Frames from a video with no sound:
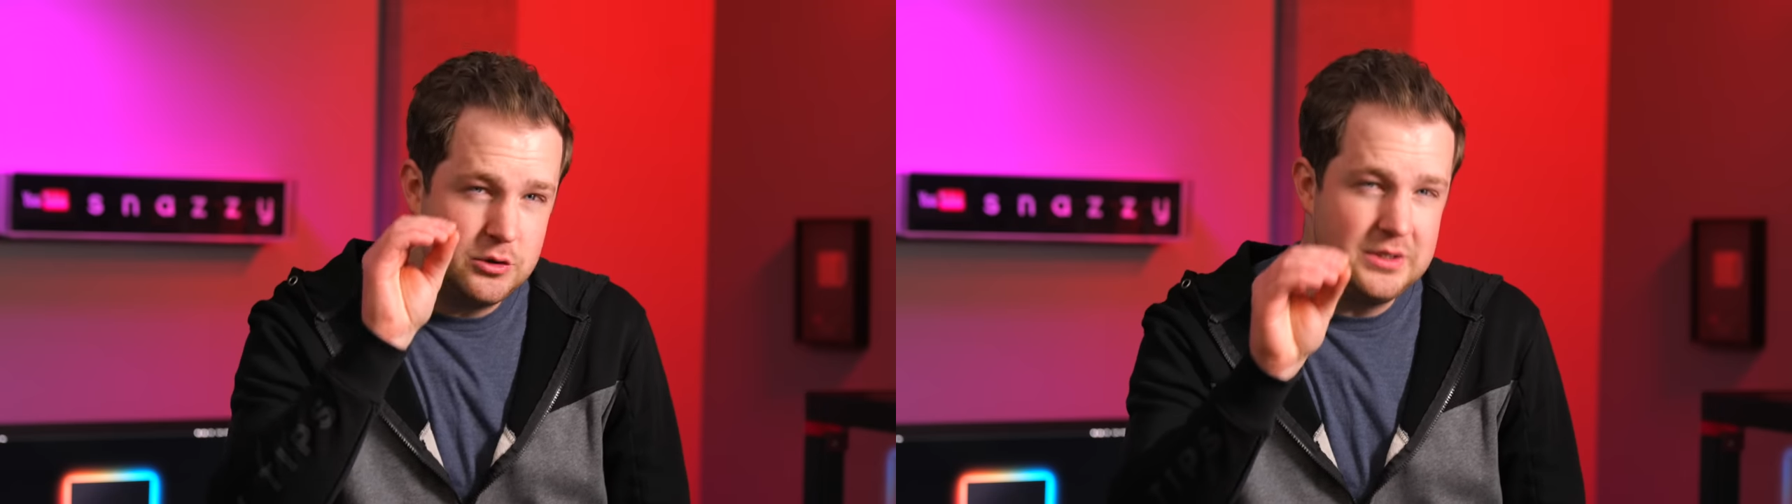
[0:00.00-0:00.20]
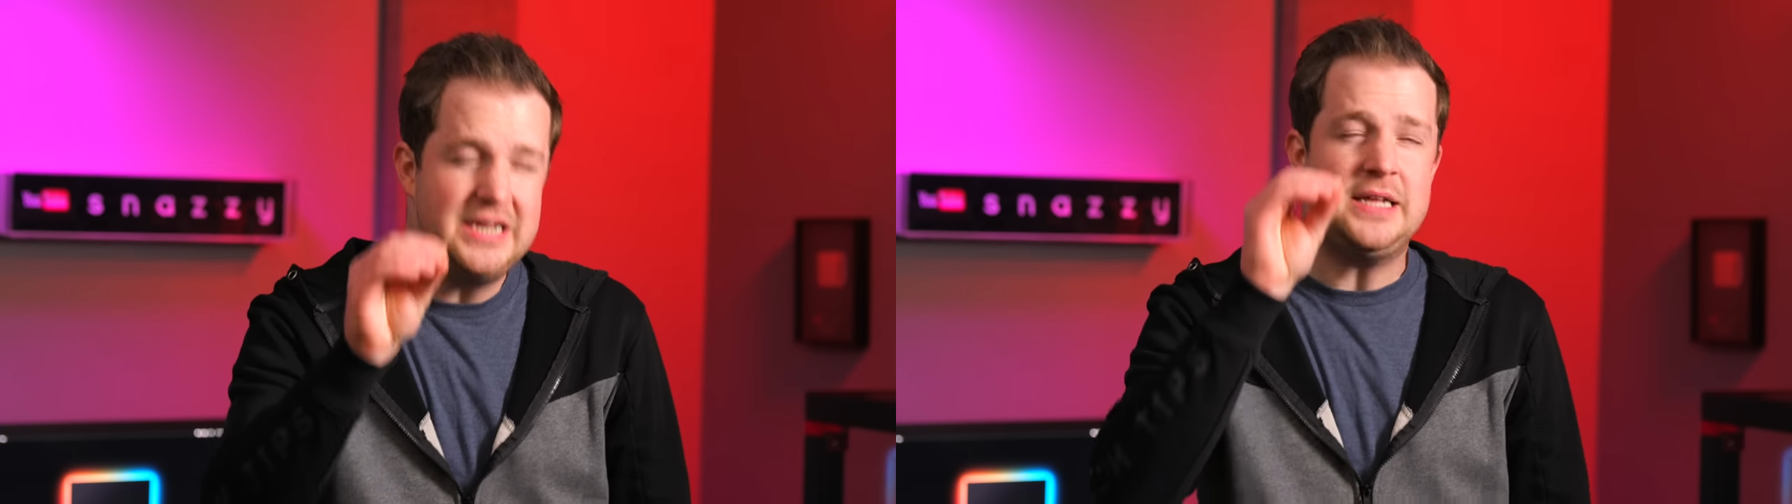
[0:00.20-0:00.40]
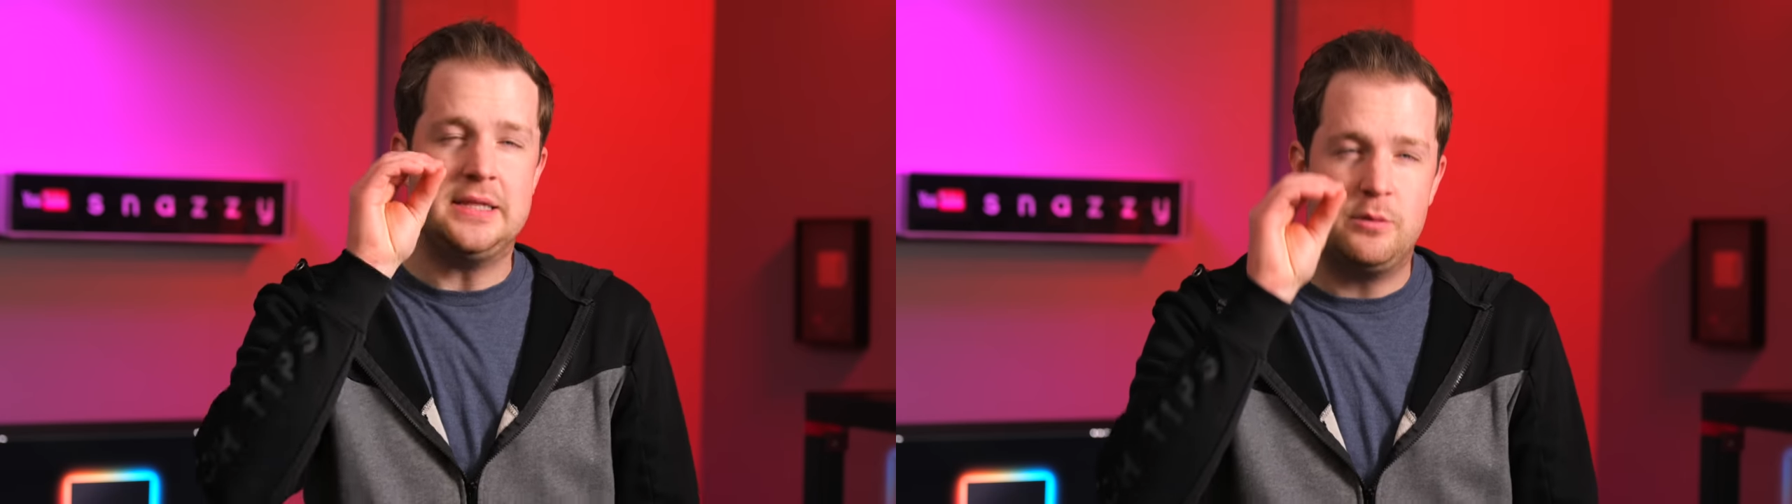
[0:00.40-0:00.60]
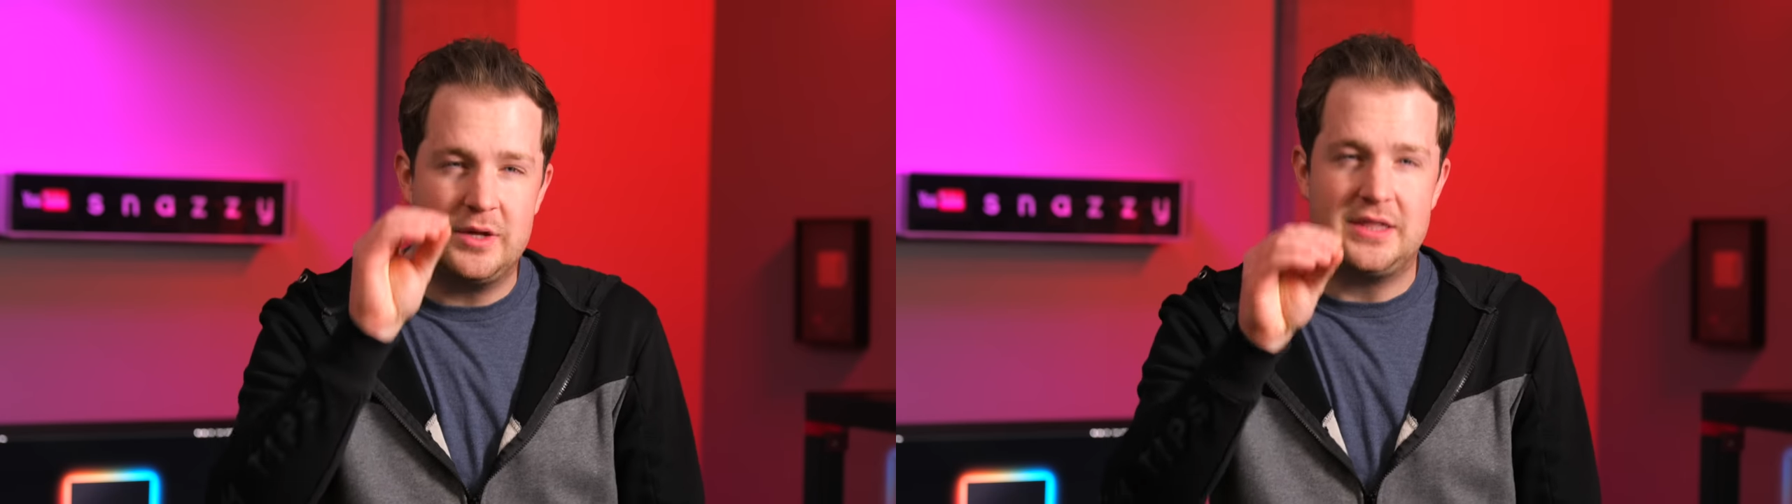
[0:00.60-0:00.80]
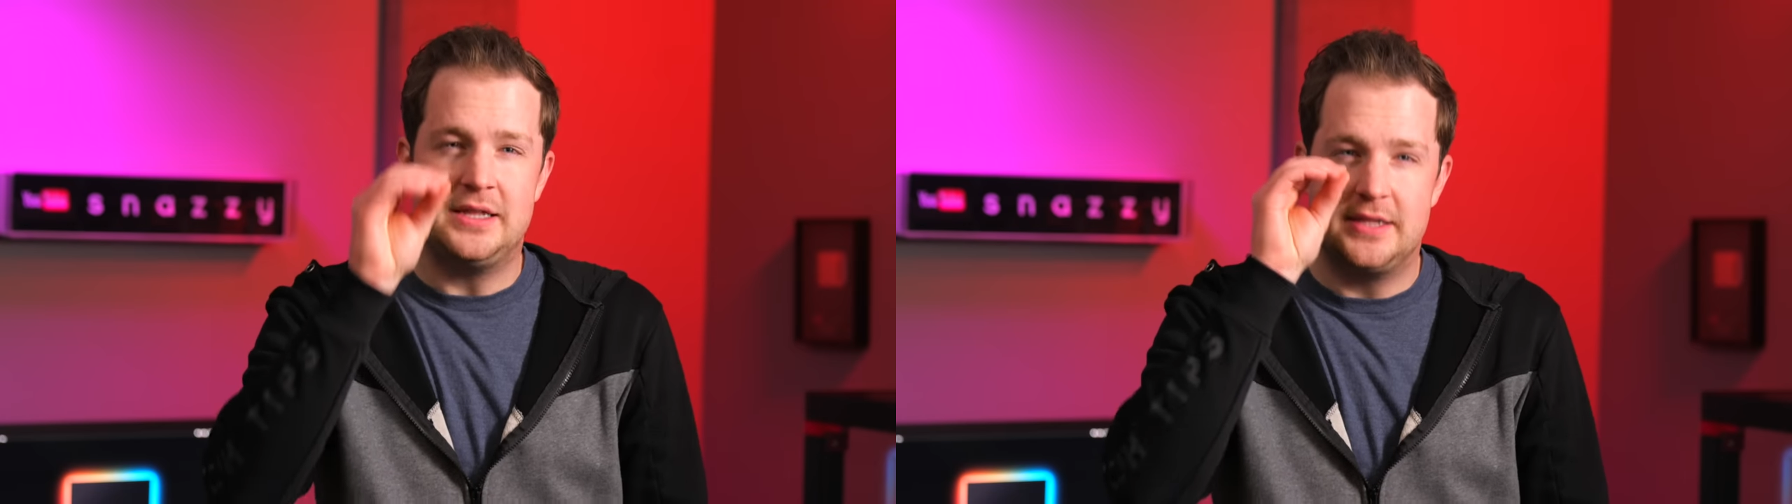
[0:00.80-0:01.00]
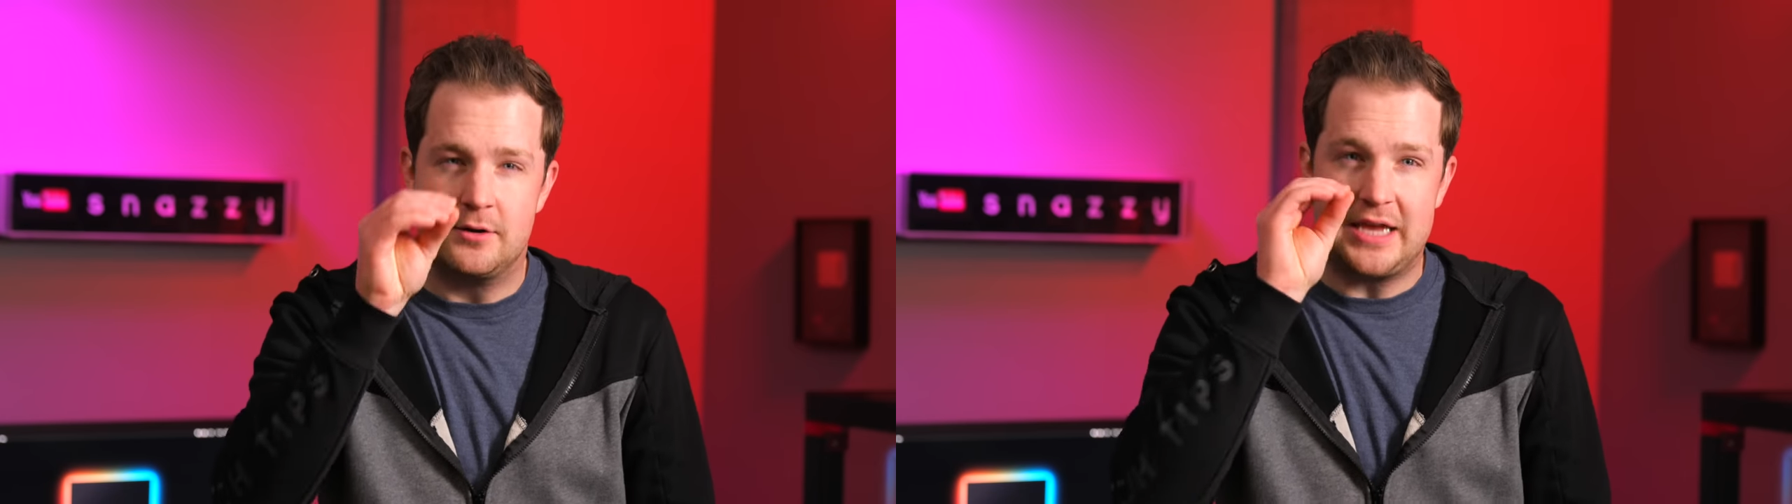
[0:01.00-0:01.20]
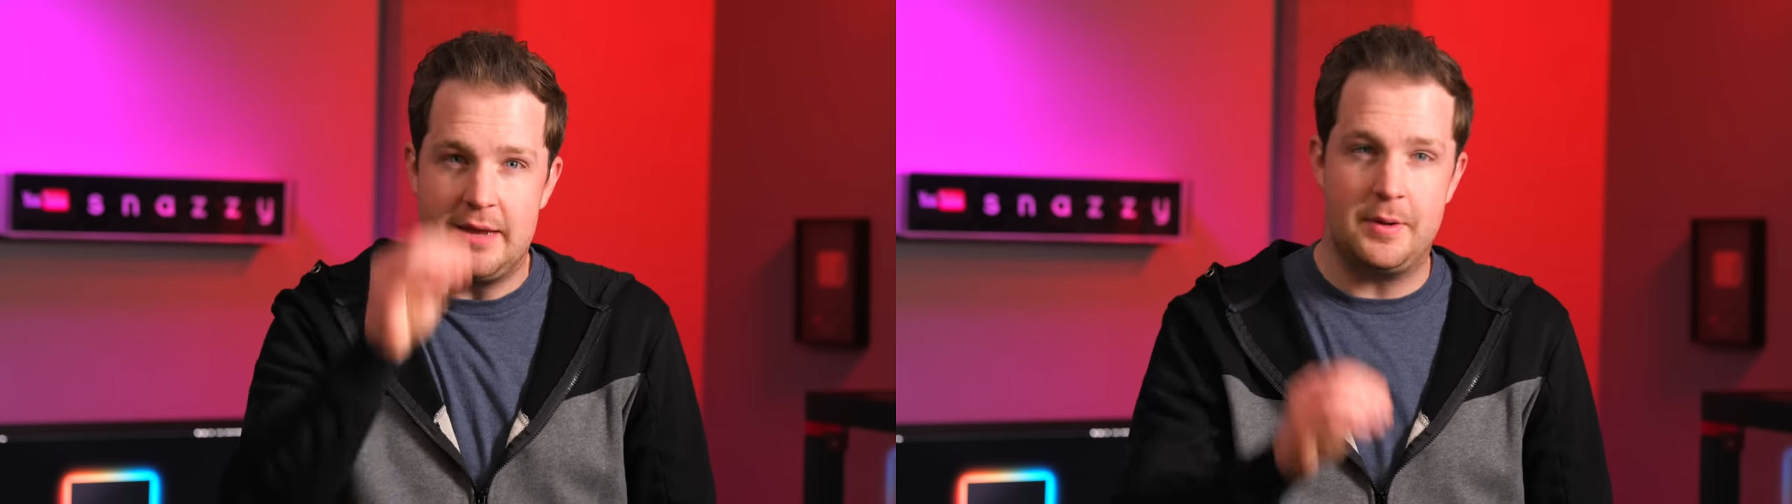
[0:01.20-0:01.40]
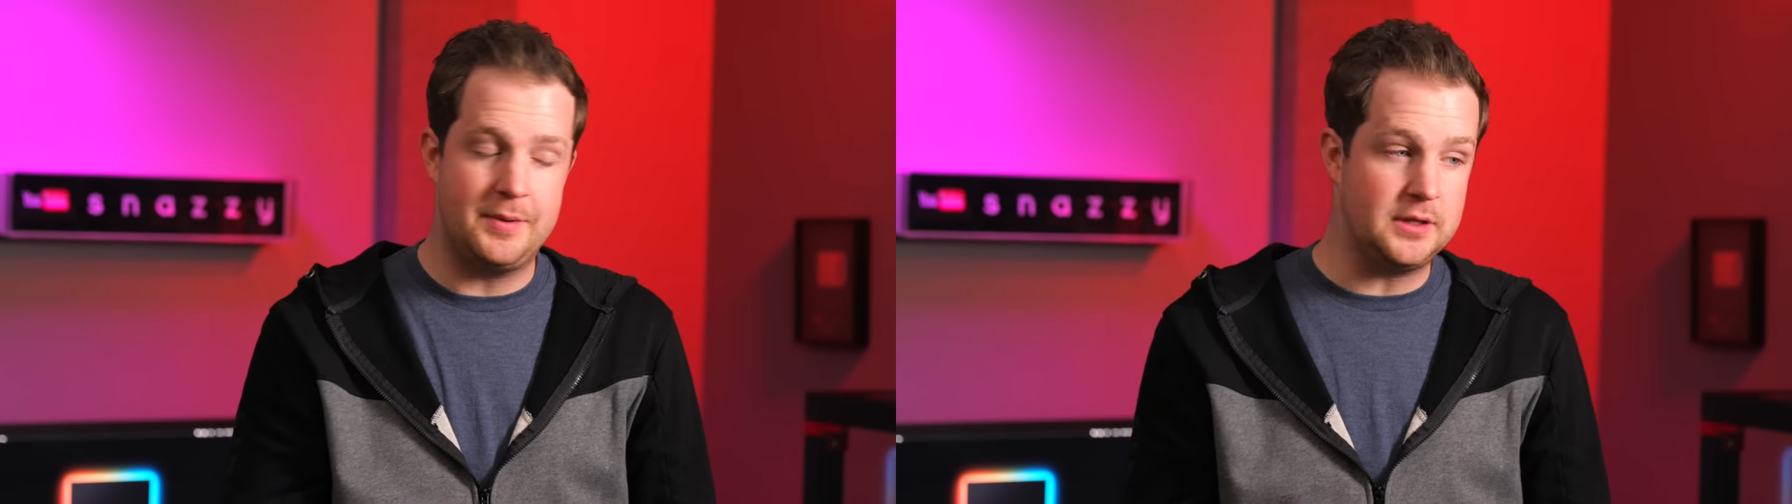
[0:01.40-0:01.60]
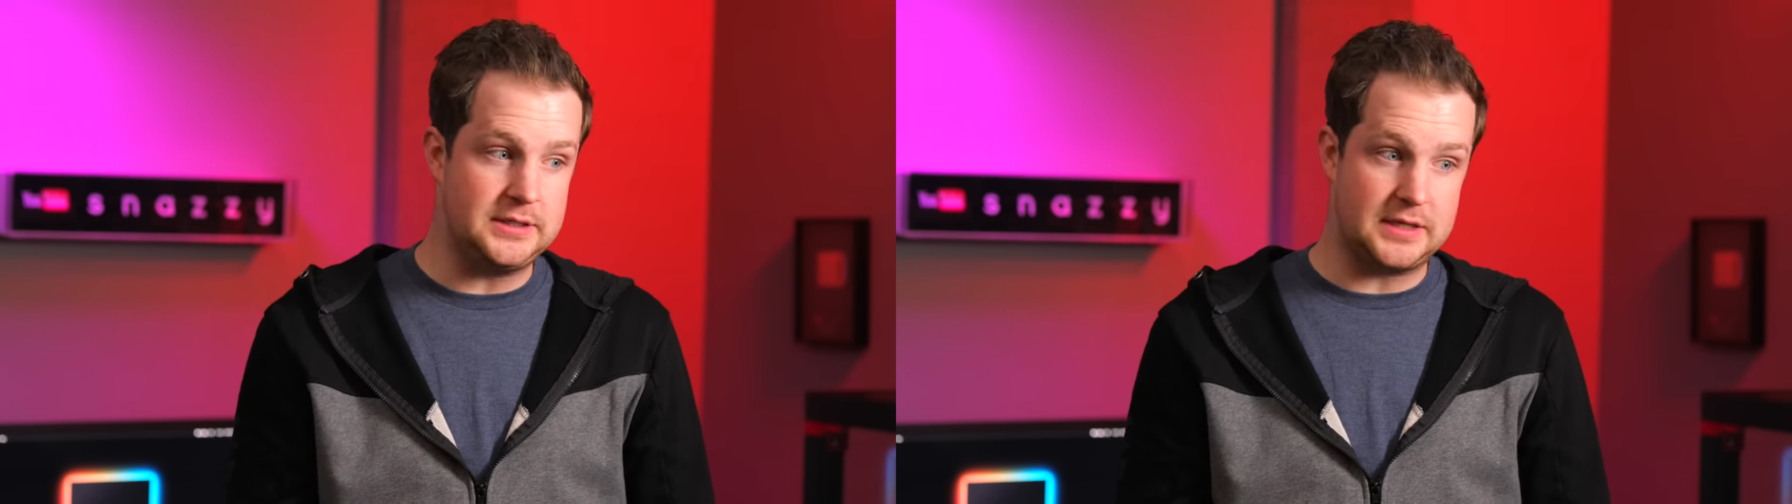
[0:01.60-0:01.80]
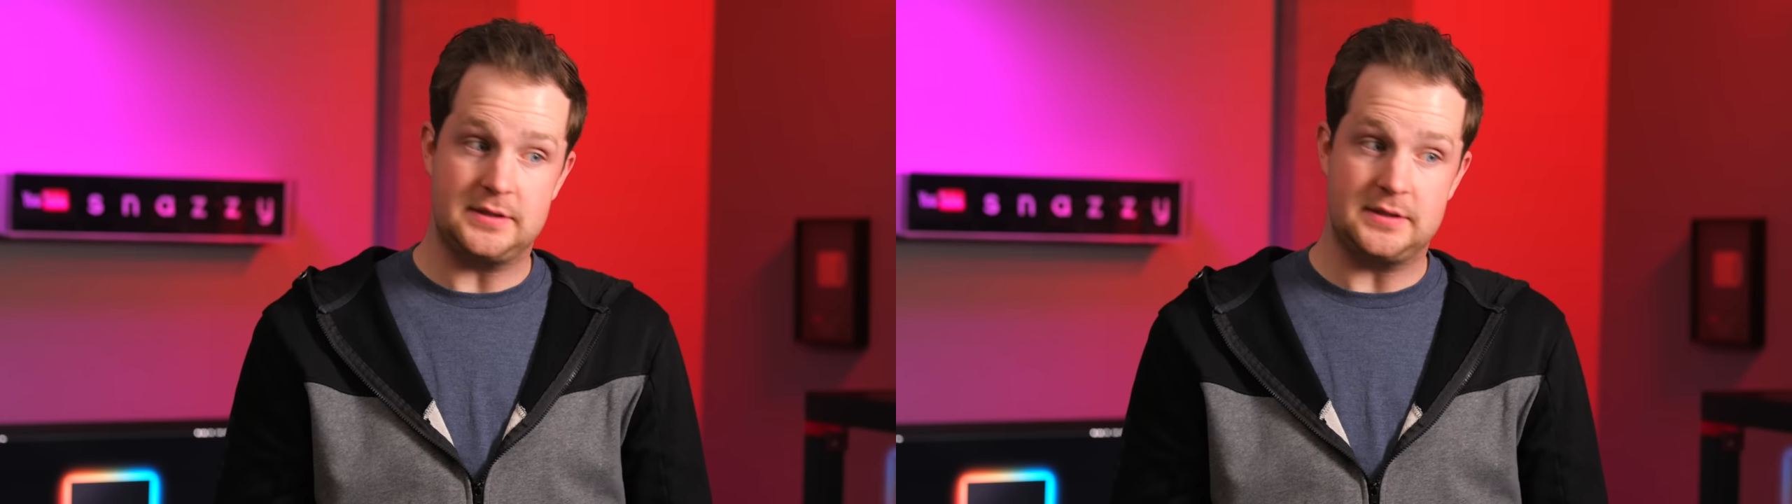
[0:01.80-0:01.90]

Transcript: uniquely within their capabilities